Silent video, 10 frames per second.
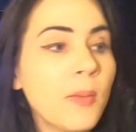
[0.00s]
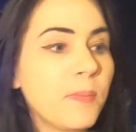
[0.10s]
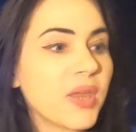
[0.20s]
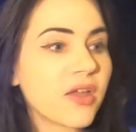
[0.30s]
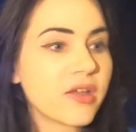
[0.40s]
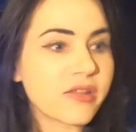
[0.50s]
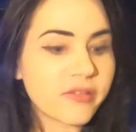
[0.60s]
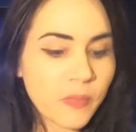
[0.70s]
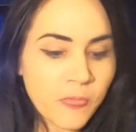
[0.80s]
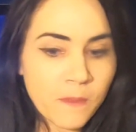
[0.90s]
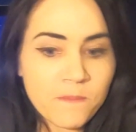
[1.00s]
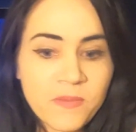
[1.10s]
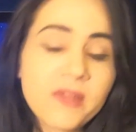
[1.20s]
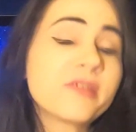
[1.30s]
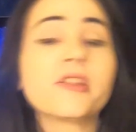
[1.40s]
because
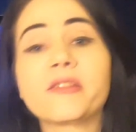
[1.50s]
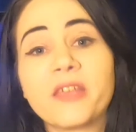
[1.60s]
this is